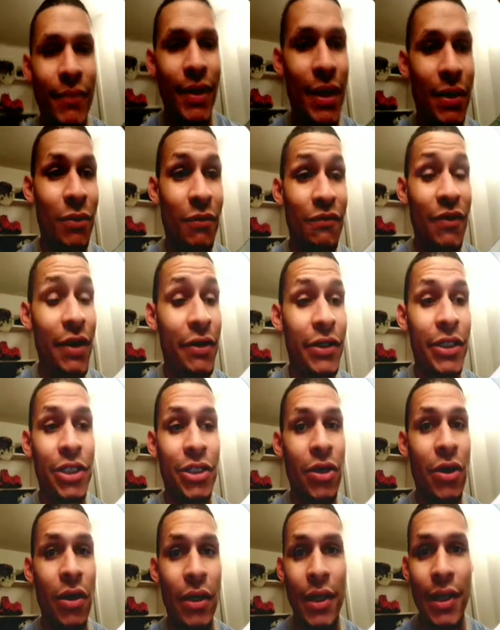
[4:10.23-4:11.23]
Very
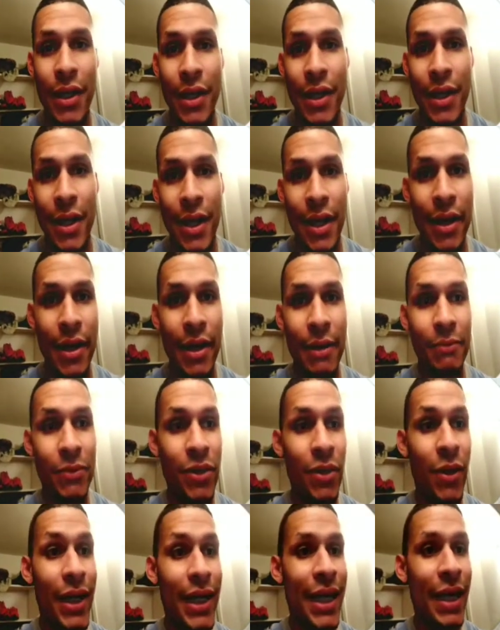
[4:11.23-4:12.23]
strong.
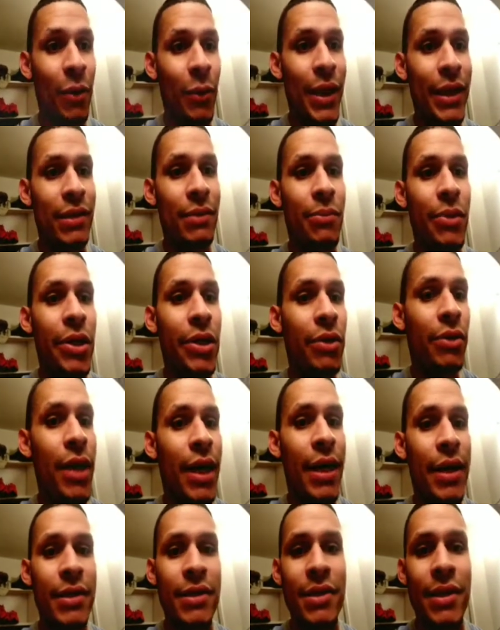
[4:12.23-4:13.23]
So I can't wait to bring you
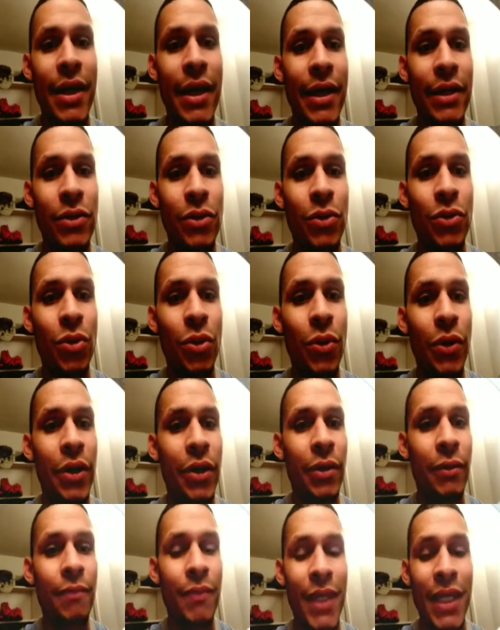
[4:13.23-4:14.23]
guys that
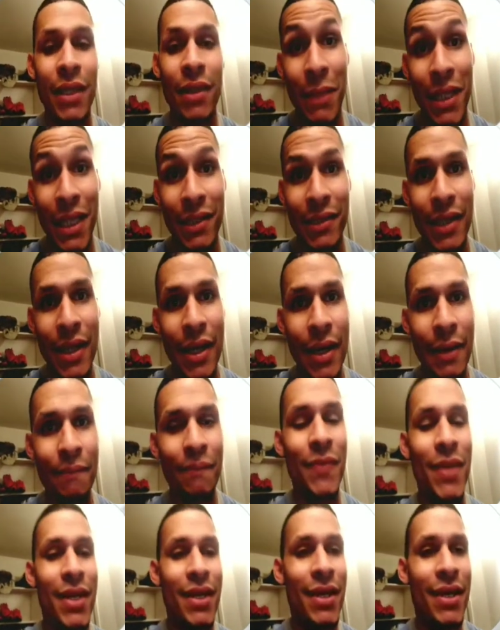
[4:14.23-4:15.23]
tutorial. In the meantime,
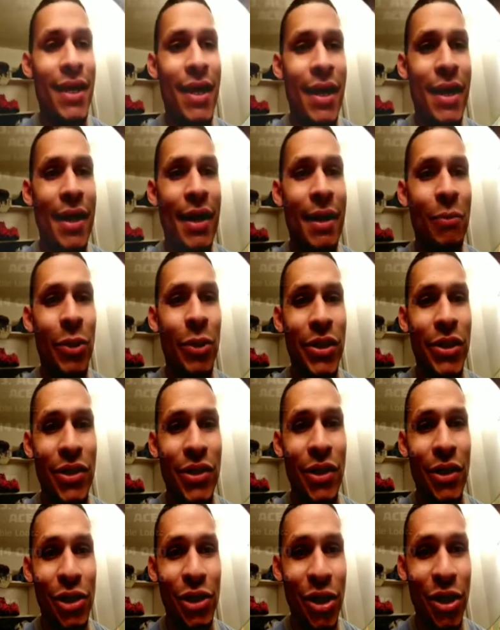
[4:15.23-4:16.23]
we're just
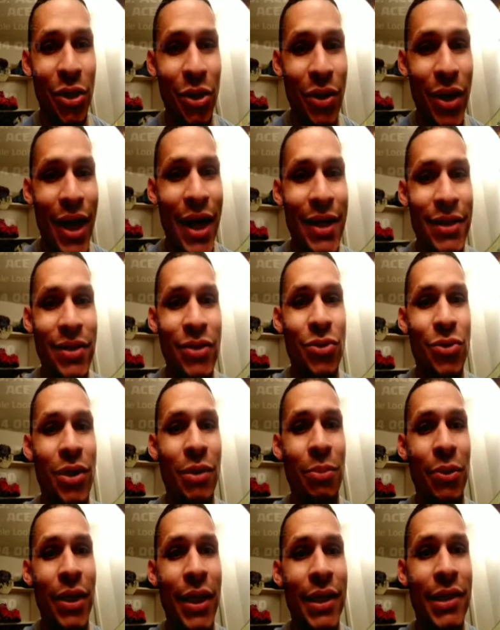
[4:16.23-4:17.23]
going to show you guys these
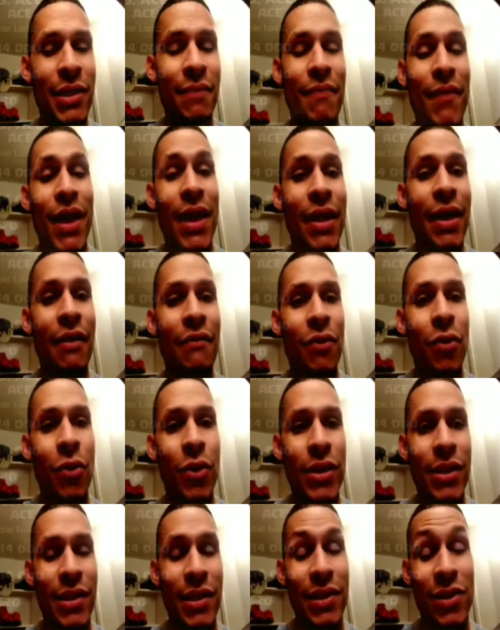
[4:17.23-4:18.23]
replays. Now, of
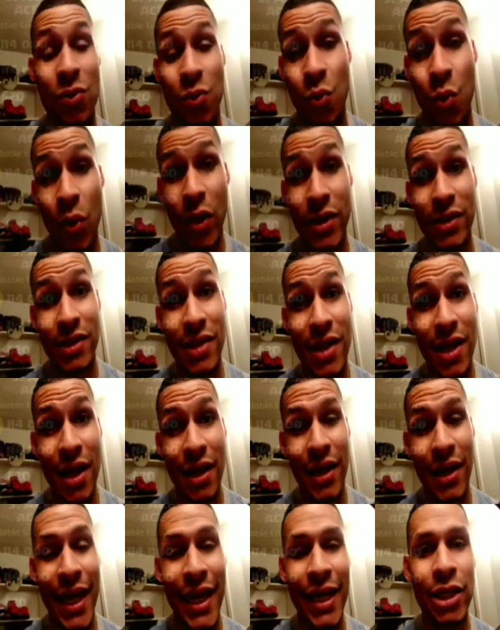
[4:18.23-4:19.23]
course, this was
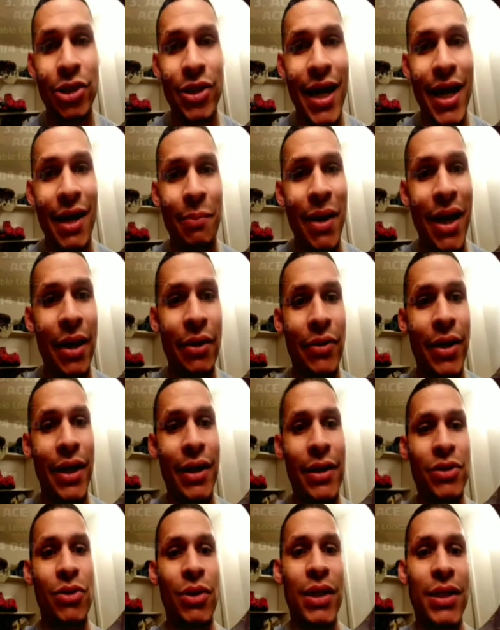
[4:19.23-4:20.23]
not a drag bat raid,
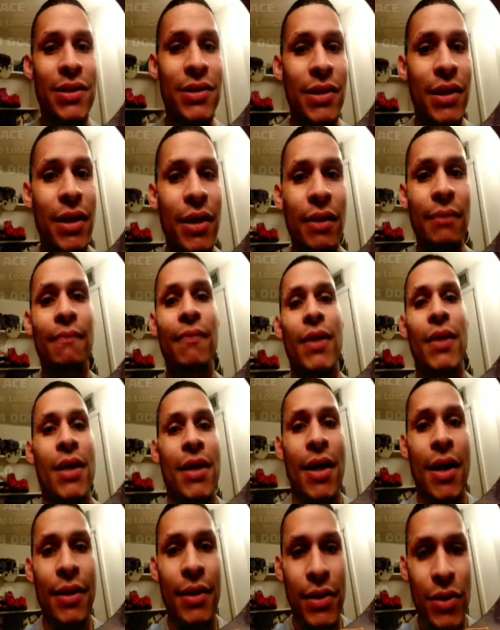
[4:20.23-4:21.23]
as you can see.
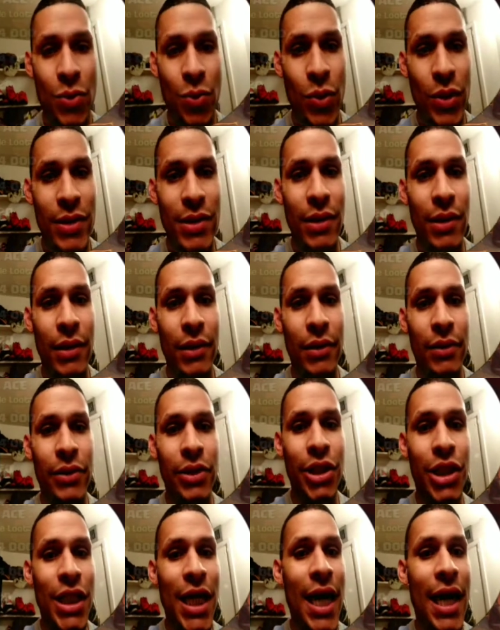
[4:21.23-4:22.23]
This was a little
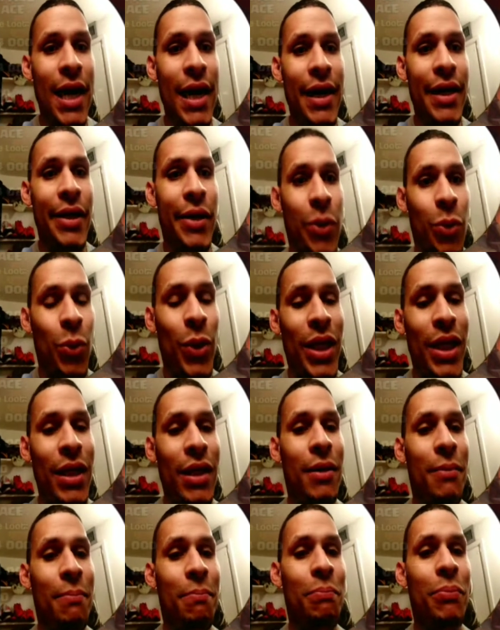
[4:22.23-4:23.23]
Jai
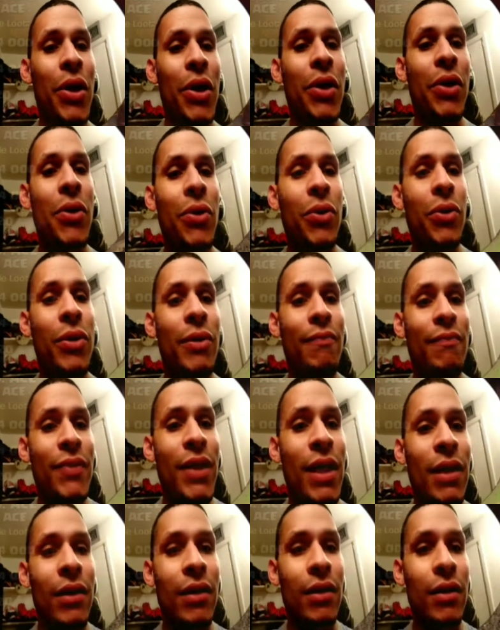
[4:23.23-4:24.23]
Wee Bo,
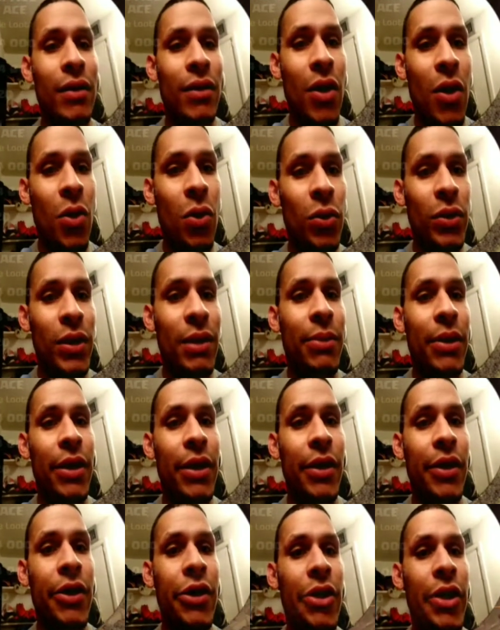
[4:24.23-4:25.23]
a little oldie but a
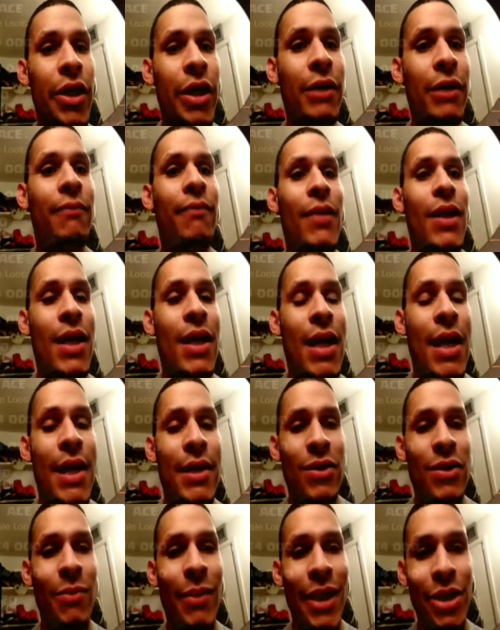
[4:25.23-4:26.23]
goodie.
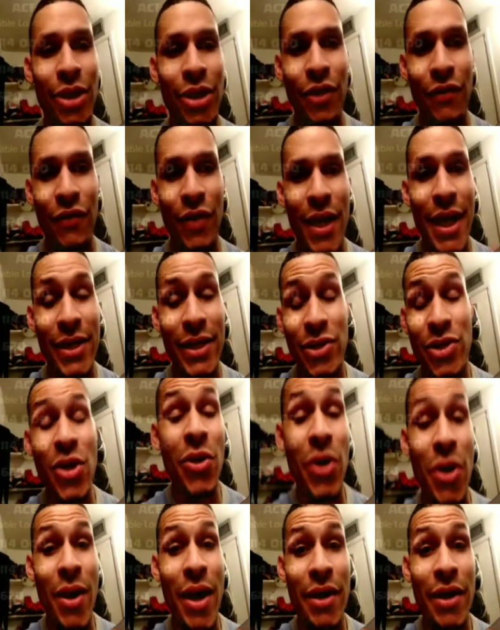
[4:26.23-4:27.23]
So make sure if you guys don't
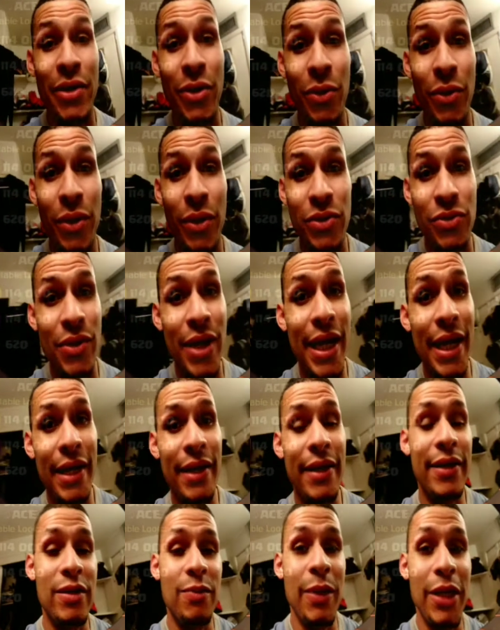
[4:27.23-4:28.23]
know how to do this raid,
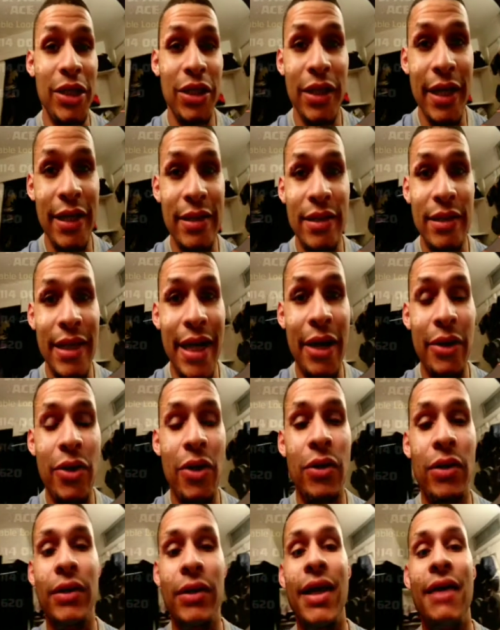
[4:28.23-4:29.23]
especially as a Town
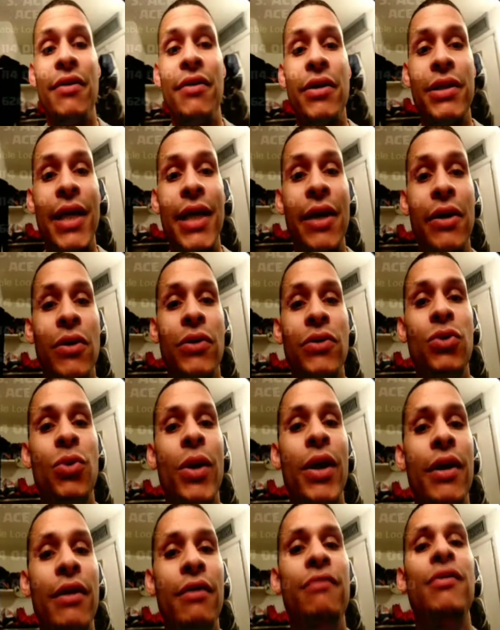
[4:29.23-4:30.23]
Hall 11 or Town Hall
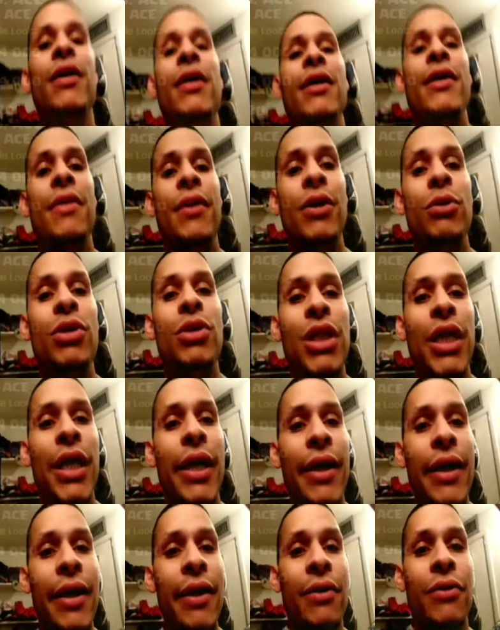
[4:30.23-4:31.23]
12, that you
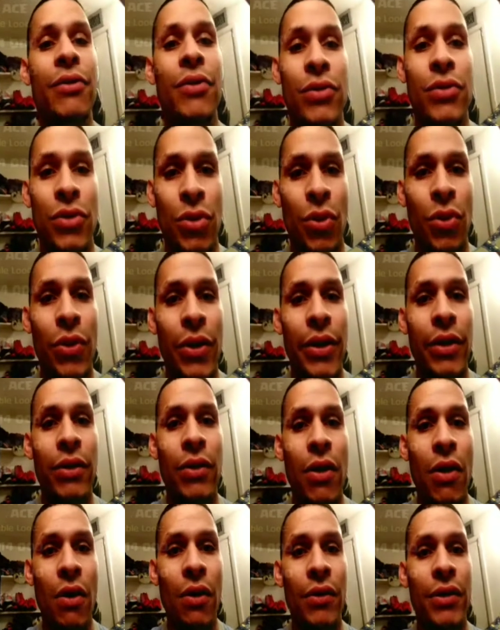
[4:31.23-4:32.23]
check out the tutorial
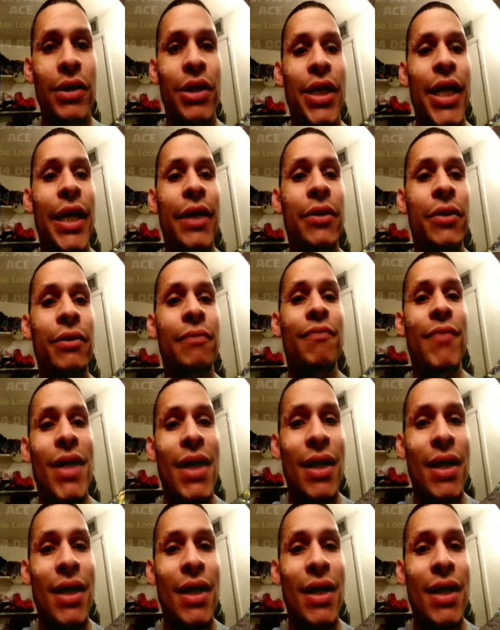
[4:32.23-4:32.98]
on the channel.